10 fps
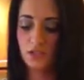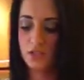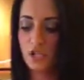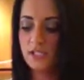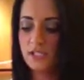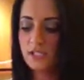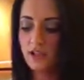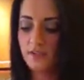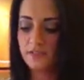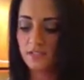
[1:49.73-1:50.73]
just
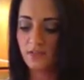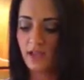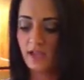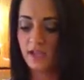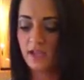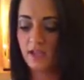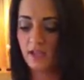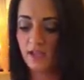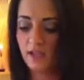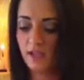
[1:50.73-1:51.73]
enough so that
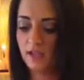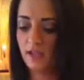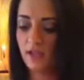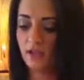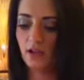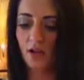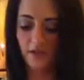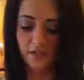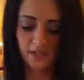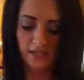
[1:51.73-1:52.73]
it
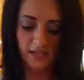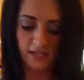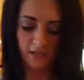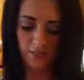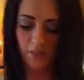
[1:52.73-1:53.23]
covers it,